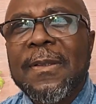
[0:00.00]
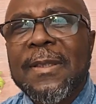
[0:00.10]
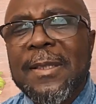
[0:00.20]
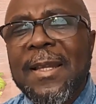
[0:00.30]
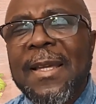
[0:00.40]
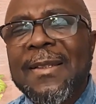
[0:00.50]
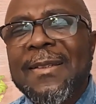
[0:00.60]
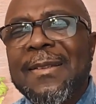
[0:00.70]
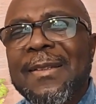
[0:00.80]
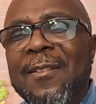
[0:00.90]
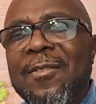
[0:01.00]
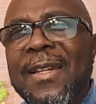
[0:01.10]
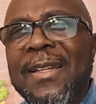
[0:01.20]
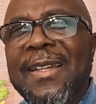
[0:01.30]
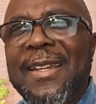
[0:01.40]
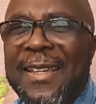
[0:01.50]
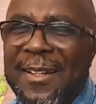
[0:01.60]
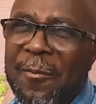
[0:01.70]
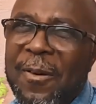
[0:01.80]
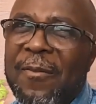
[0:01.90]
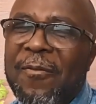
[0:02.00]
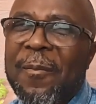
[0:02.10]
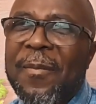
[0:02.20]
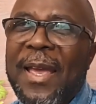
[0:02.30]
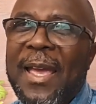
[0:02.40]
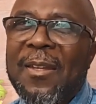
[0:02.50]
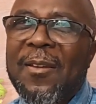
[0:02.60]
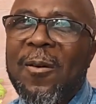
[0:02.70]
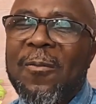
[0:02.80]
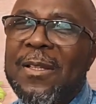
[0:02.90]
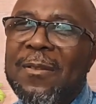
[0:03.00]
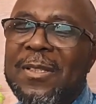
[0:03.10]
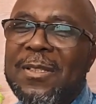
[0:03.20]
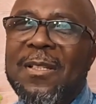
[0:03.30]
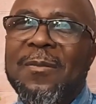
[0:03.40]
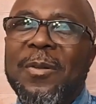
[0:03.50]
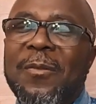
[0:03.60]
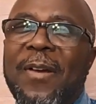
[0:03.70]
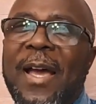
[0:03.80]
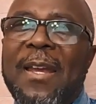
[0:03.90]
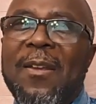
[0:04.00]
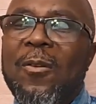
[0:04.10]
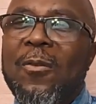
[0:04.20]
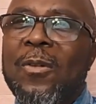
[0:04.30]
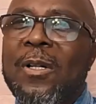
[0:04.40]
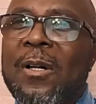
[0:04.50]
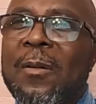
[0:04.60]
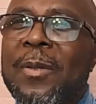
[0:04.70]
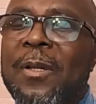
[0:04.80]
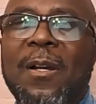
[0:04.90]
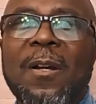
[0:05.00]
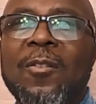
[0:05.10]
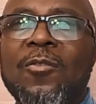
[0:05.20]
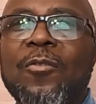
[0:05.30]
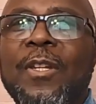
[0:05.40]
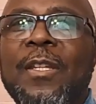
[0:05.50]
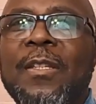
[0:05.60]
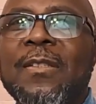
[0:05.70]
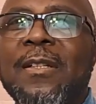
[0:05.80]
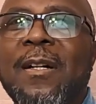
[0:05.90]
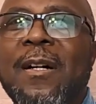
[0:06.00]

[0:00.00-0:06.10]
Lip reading: seem like they're trying to get away from that. Oh, we shouldn't provide no pecan trees,